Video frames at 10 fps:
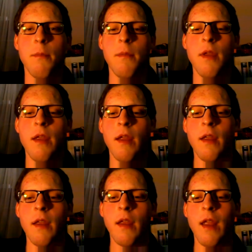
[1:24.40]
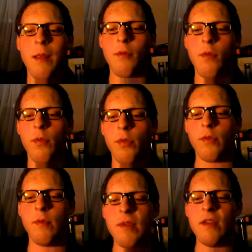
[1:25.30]
him being able
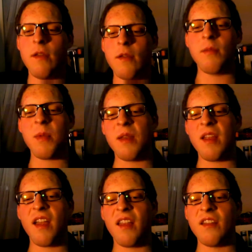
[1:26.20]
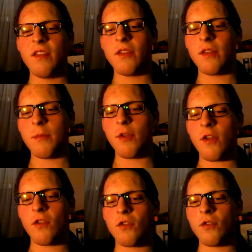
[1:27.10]
to meet my dad, because
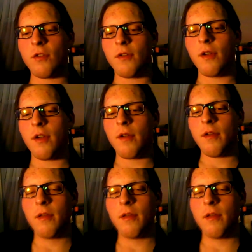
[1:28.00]
I'm not sure